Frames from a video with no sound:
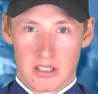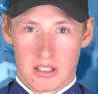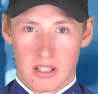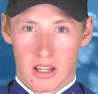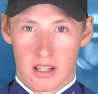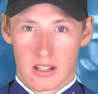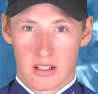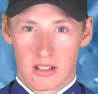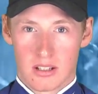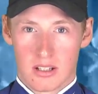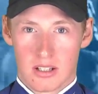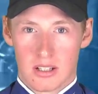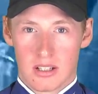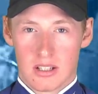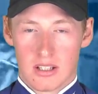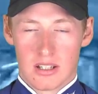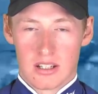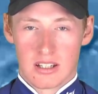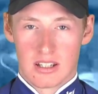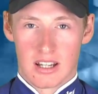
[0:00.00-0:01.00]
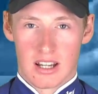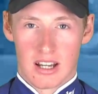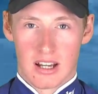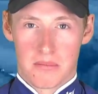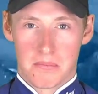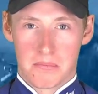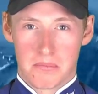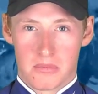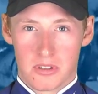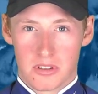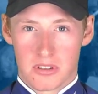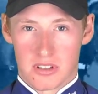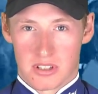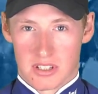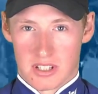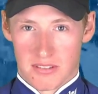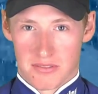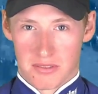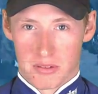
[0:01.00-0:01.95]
So, we'll just have